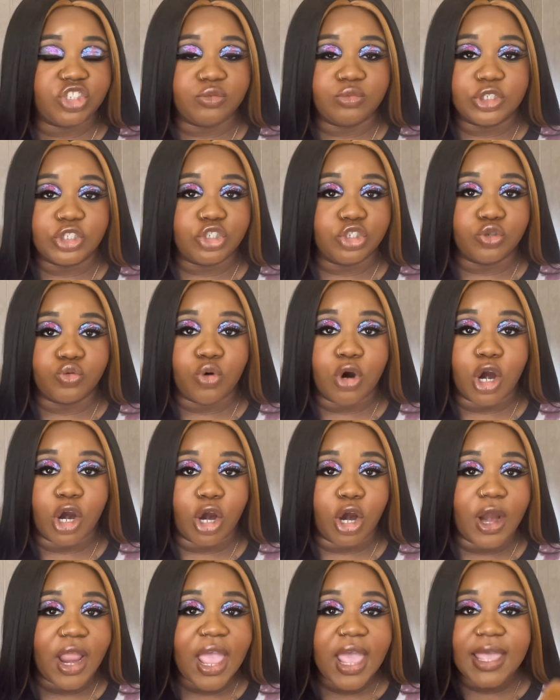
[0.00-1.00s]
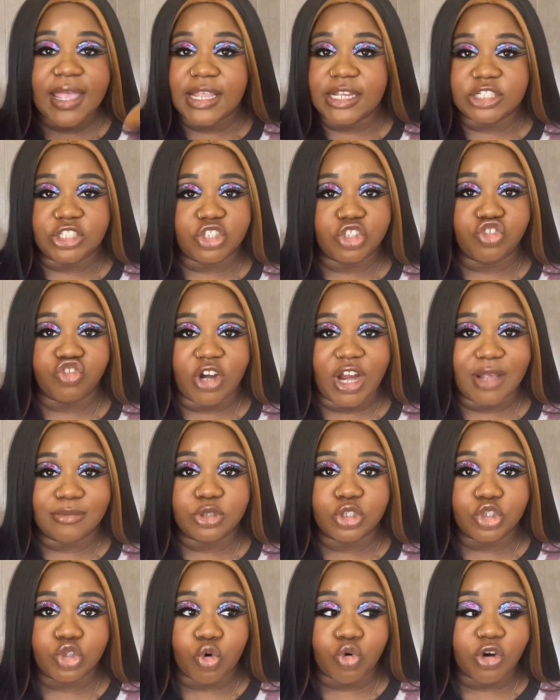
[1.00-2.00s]
would do her Instagram
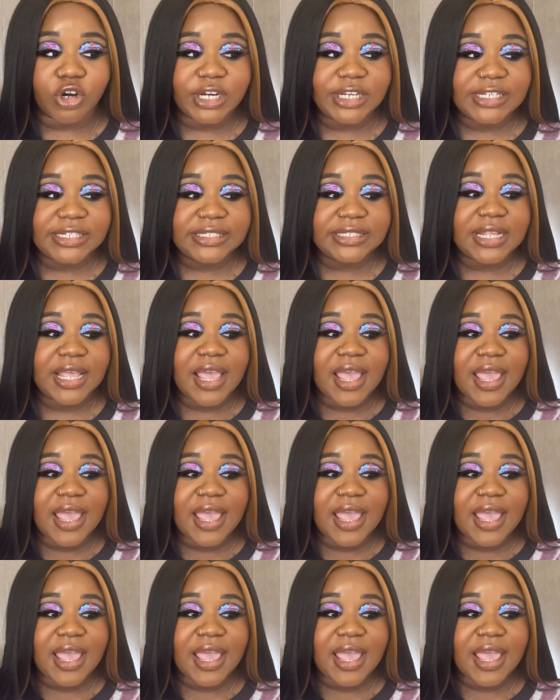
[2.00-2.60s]
stories,